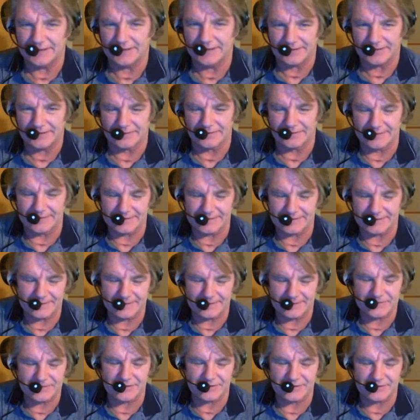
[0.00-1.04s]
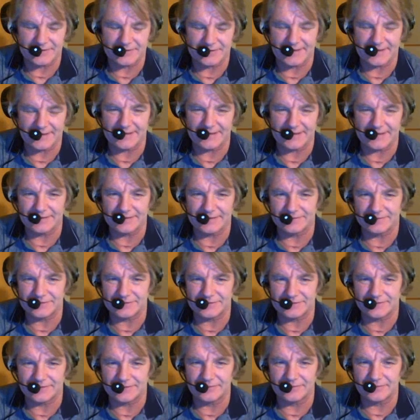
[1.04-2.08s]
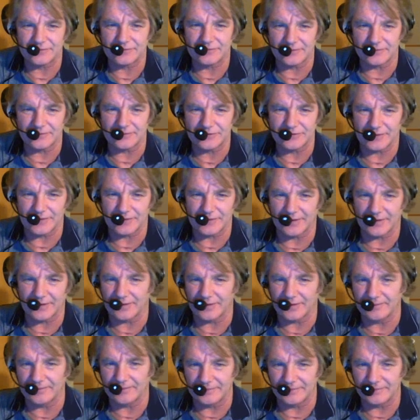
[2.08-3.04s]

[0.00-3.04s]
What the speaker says: on that temperature thing towards the